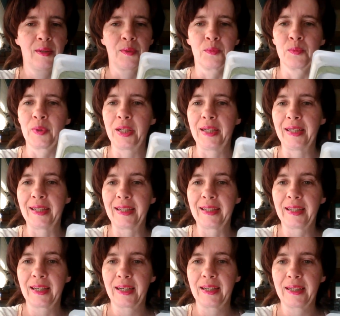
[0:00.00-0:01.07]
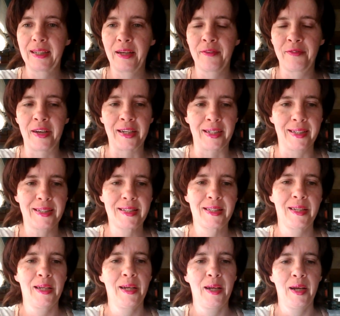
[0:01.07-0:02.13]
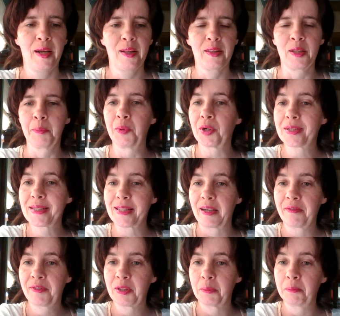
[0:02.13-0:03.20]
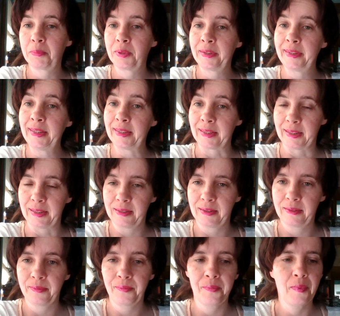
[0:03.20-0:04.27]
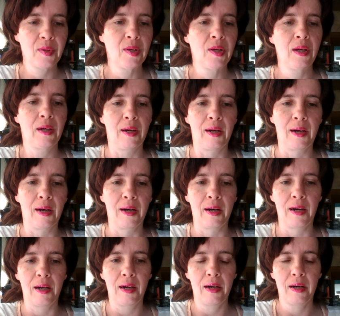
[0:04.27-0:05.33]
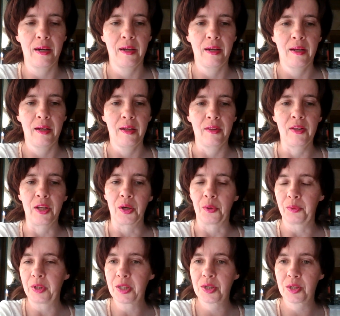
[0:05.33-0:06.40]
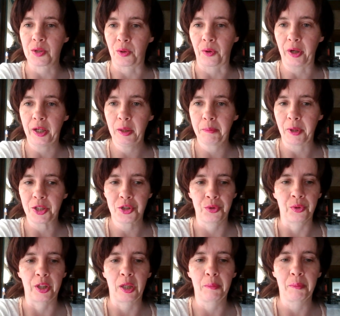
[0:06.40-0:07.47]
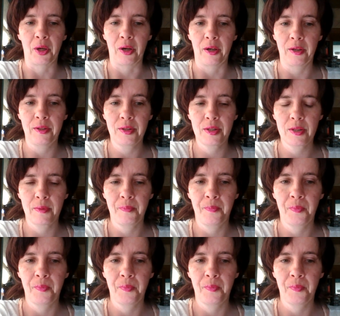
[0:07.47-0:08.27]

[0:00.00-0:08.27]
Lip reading: reading event, the books I've completed are The Only Story by Julian Barnes,